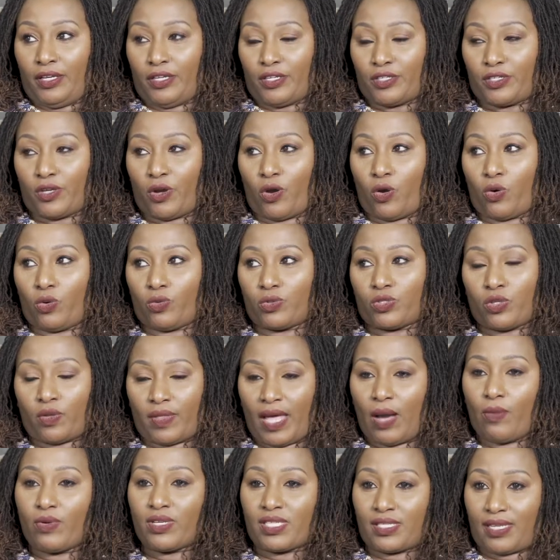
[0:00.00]
so so
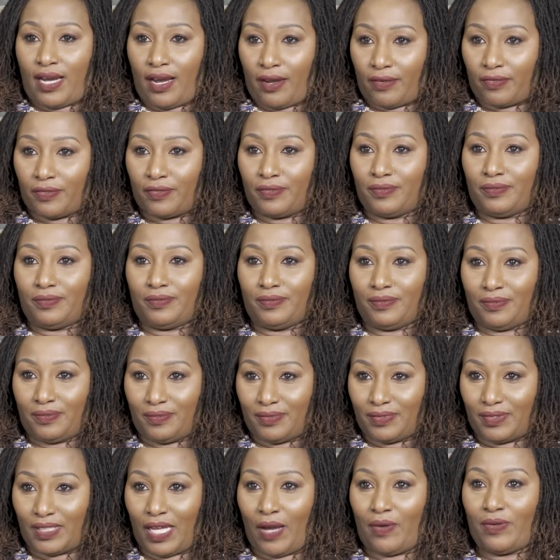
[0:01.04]
that was tough.
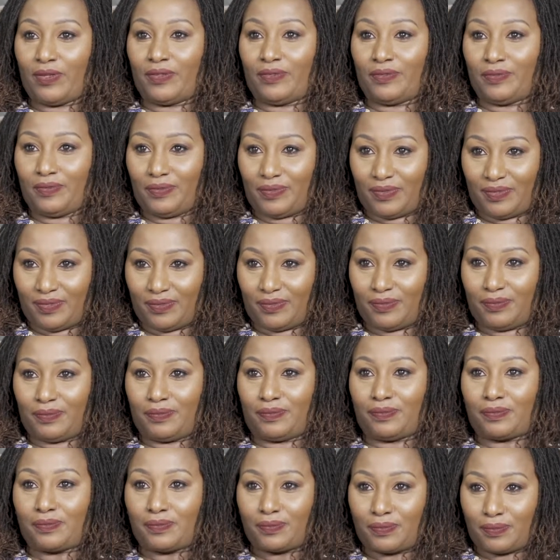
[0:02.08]
How long how long were you in
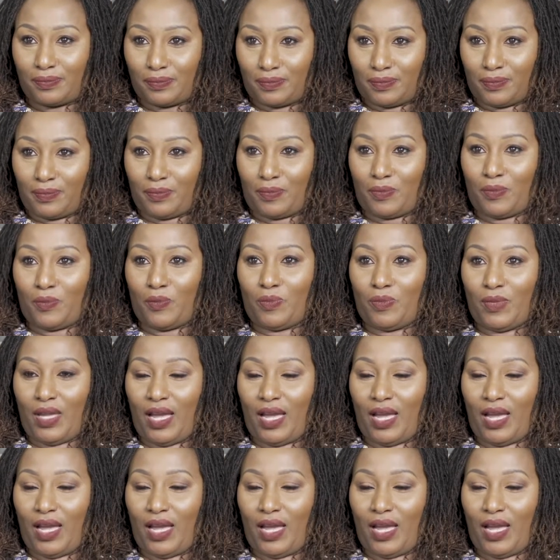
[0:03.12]
this position?